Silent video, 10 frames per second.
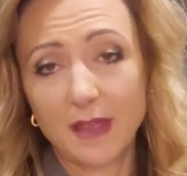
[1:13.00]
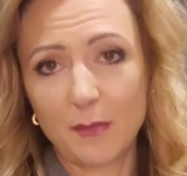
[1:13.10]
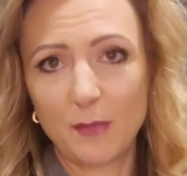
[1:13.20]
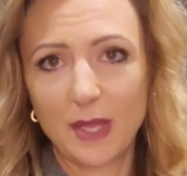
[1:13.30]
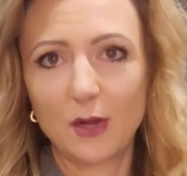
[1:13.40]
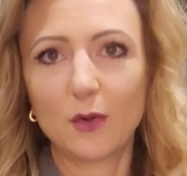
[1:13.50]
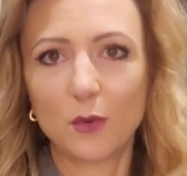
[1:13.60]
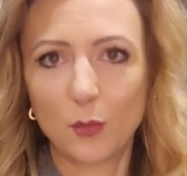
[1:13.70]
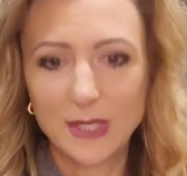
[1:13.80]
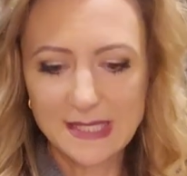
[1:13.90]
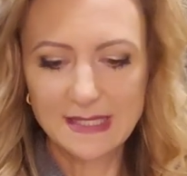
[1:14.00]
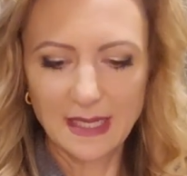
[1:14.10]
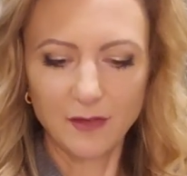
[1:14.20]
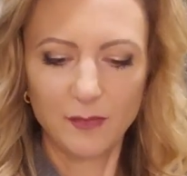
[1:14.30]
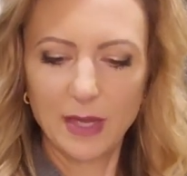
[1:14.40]
cup of butter, or 1
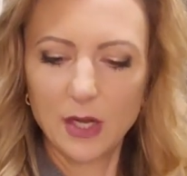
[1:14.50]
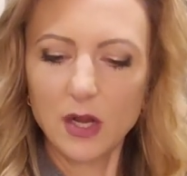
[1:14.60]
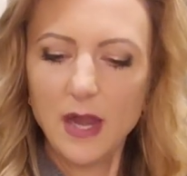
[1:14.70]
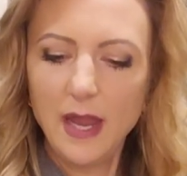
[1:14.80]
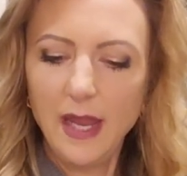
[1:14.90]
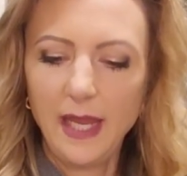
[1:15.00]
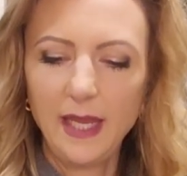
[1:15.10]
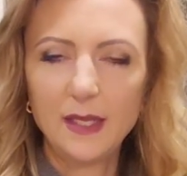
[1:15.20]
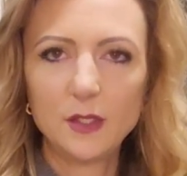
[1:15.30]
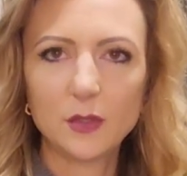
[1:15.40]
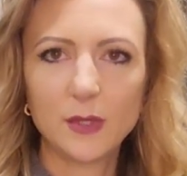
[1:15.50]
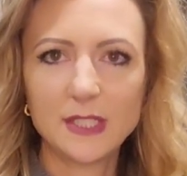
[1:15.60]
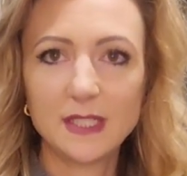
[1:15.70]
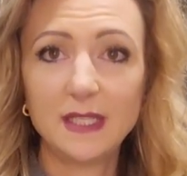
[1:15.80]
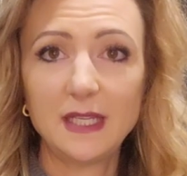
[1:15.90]
stick of butter, and you're
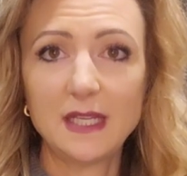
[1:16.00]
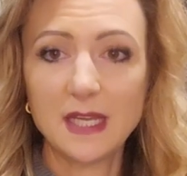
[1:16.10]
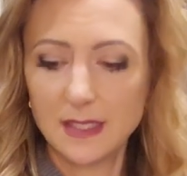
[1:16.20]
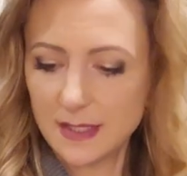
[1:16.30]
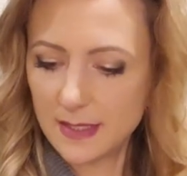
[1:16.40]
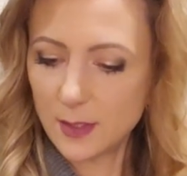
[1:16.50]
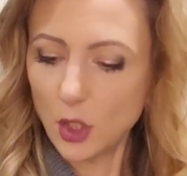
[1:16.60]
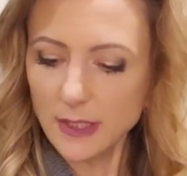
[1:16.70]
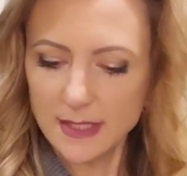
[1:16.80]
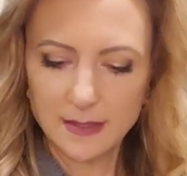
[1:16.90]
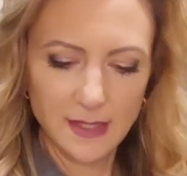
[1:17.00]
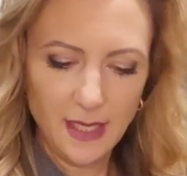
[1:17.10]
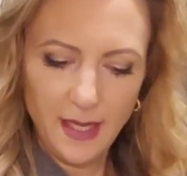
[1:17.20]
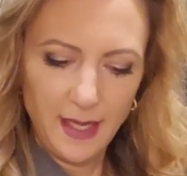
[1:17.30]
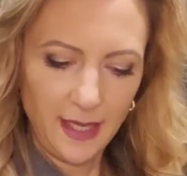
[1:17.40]
going to need salt,
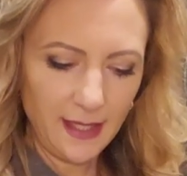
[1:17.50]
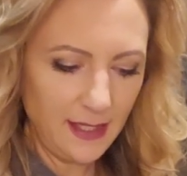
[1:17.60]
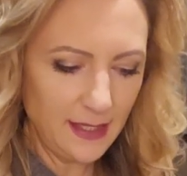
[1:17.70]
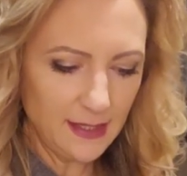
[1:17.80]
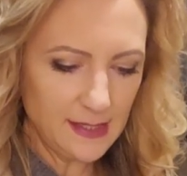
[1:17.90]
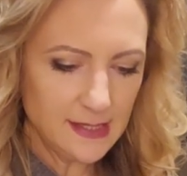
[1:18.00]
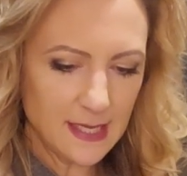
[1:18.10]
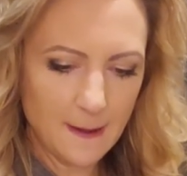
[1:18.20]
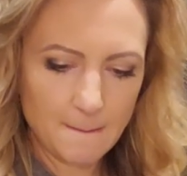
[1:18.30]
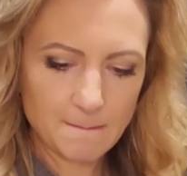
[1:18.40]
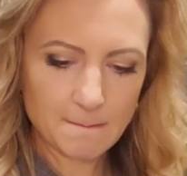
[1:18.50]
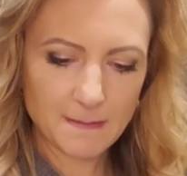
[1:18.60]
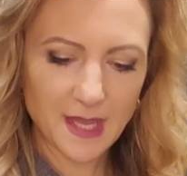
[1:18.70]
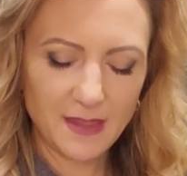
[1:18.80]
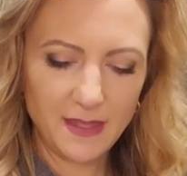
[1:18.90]
and
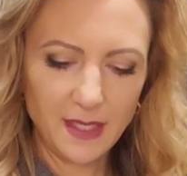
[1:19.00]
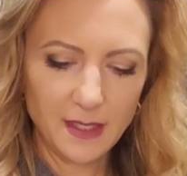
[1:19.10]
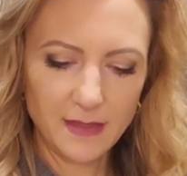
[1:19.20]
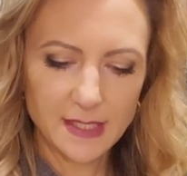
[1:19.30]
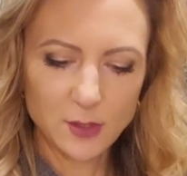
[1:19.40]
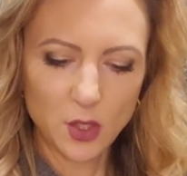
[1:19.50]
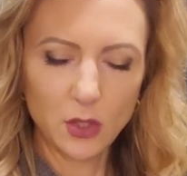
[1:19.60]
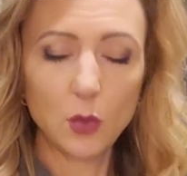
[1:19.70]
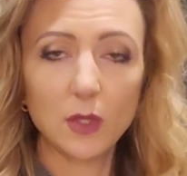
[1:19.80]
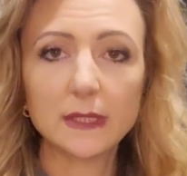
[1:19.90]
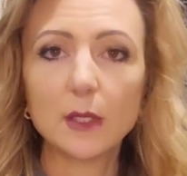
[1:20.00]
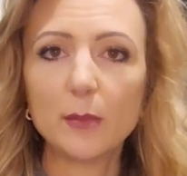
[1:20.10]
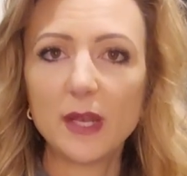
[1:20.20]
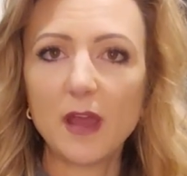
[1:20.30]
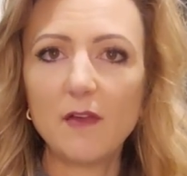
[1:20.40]
I think that's all. Oh, a little
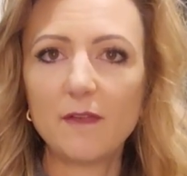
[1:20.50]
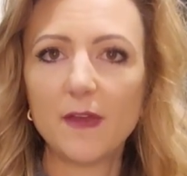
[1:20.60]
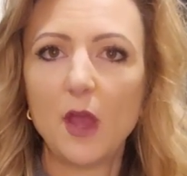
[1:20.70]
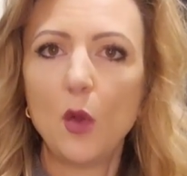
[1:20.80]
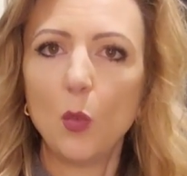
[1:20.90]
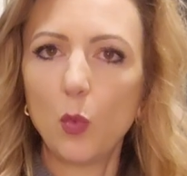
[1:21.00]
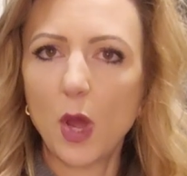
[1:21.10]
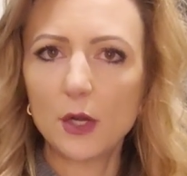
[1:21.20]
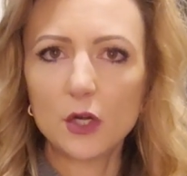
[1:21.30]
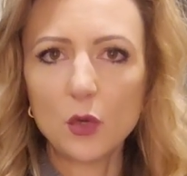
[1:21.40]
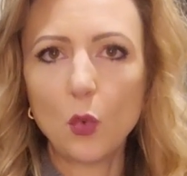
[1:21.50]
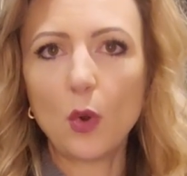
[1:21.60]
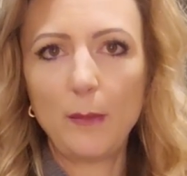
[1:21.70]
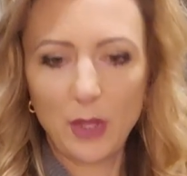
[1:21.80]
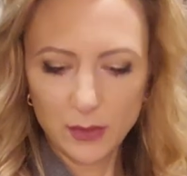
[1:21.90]
bit of water
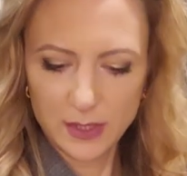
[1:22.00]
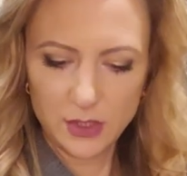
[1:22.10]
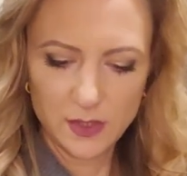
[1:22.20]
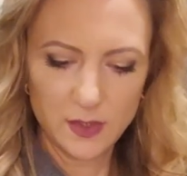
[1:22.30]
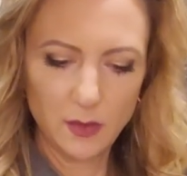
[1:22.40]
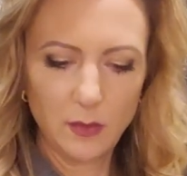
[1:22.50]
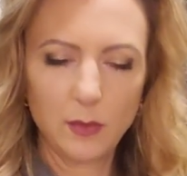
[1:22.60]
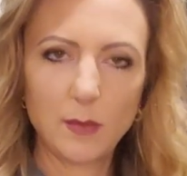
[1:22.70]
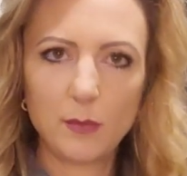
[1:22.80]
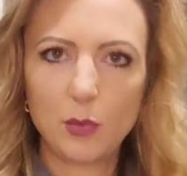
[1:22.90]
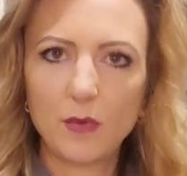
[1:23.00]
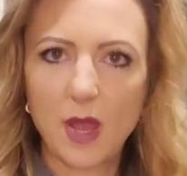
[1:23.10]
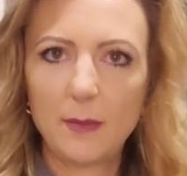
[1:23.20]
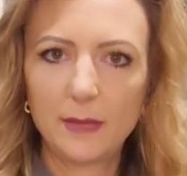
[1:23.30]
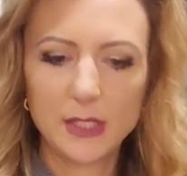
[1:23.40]
or milk just to
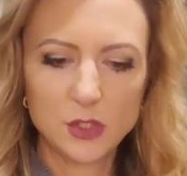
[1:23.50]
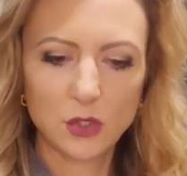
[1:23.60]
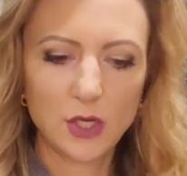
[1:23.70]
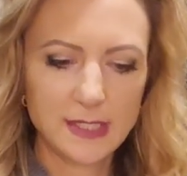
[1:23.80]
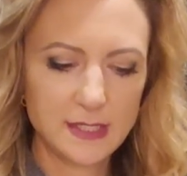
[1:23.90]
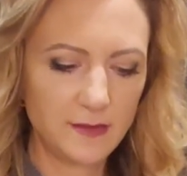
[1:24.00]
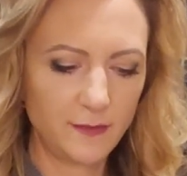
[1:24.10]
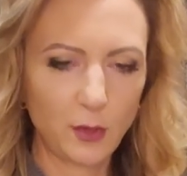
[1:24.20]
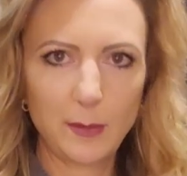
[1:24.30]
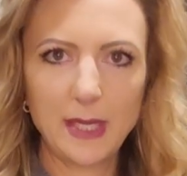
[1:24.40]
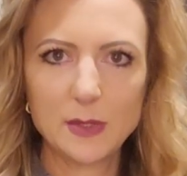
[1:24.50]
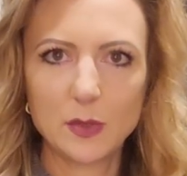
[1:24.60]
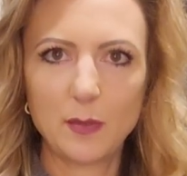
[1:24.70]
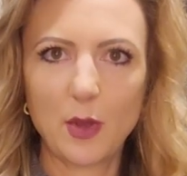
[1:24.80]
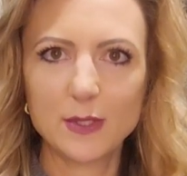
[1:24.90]
get your crust to form
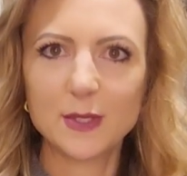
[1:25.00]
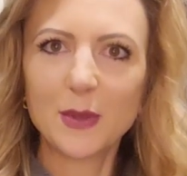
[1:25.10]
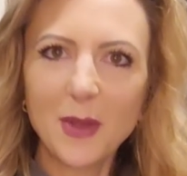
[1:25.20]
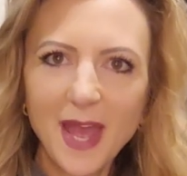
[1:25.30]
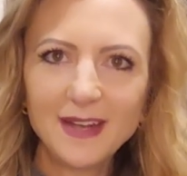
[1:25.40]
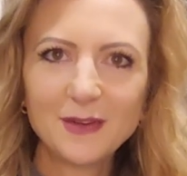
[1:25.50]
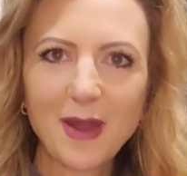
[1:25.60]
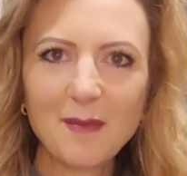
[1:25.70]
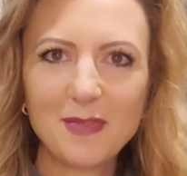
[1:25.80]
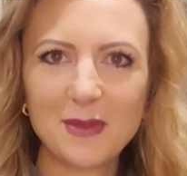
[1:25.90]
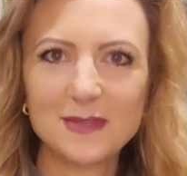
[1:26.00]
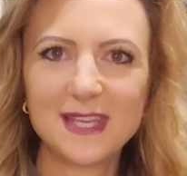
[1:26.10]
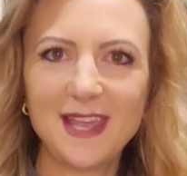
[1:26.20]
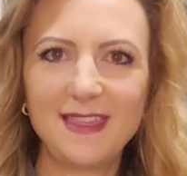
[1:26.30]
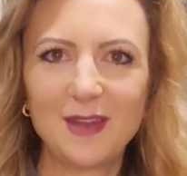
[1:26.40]
into a ball. So go ahead and grab those,
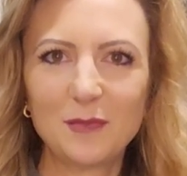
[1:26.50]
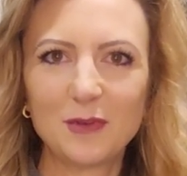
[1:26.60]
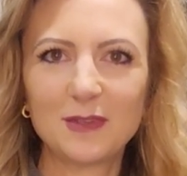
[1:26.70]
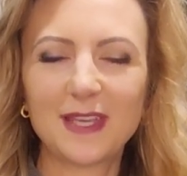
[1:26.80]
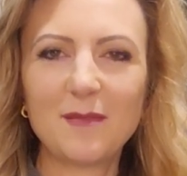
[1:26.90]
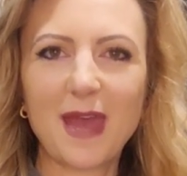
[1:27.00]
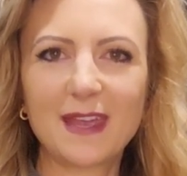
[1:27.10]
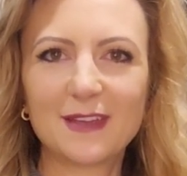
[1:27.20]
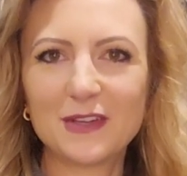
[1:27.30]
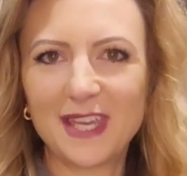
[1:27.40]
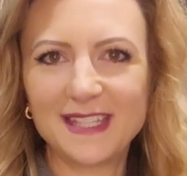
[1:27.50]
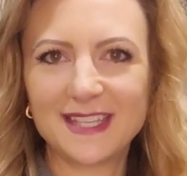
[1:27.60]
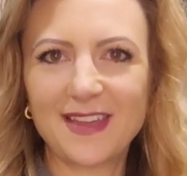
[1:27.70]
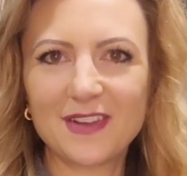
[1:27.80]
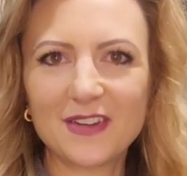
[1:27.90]
and then we'll get back cooking
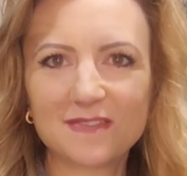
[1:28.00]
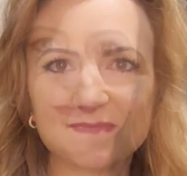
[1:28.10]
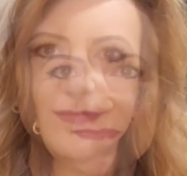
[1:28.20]
together.